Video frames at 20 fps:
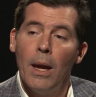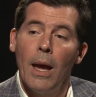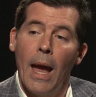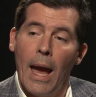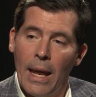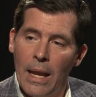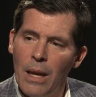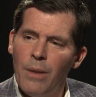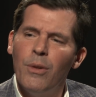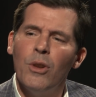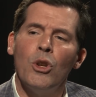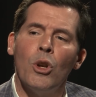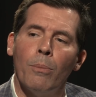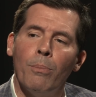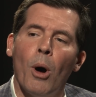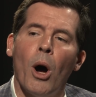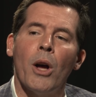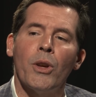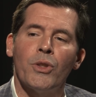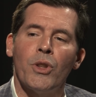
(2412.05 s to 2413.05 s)
And even your
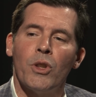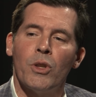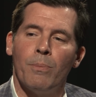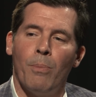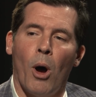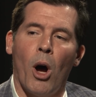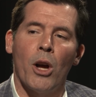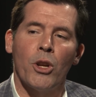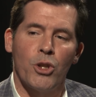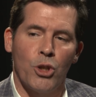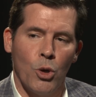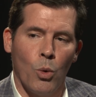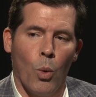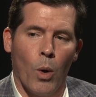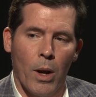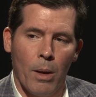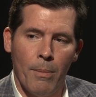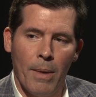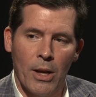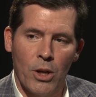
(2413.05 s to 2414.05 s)
boss's boss, you
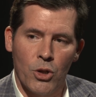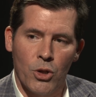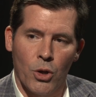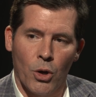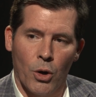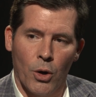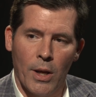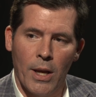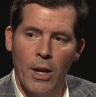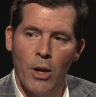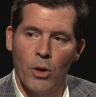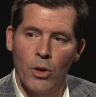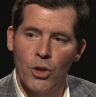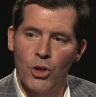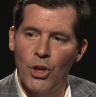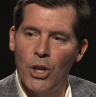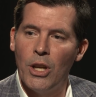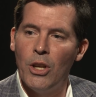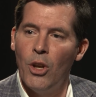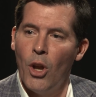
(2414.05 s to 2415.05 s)
want to make sure he or
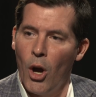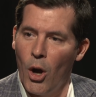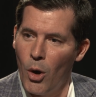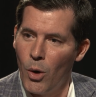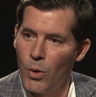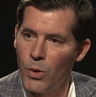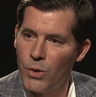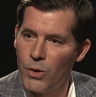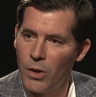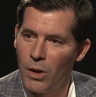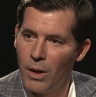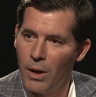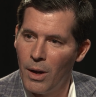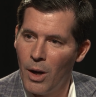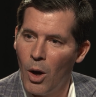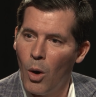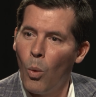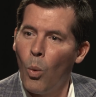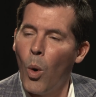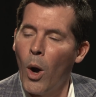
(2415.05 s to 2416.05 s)
she knows
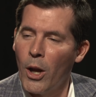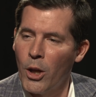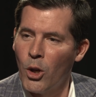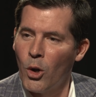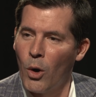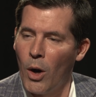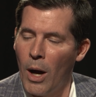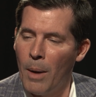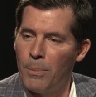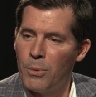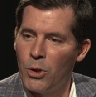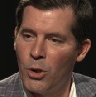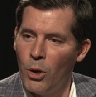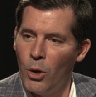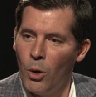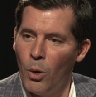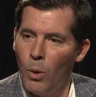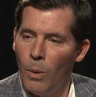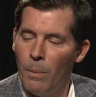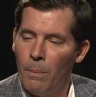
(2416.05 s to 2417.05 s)
what you're up
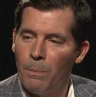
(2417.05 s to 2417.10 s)
to